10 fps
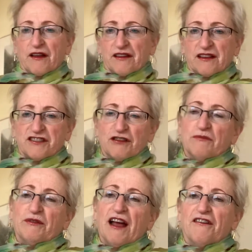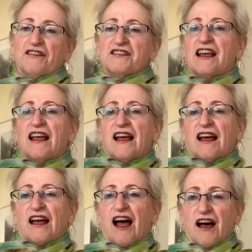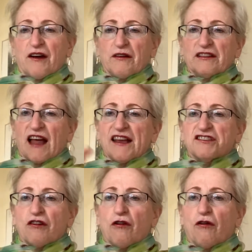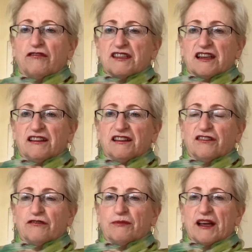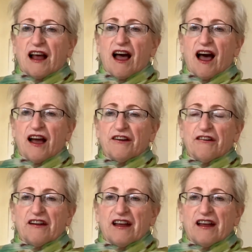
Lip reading: string players like to hold it a little bit higher.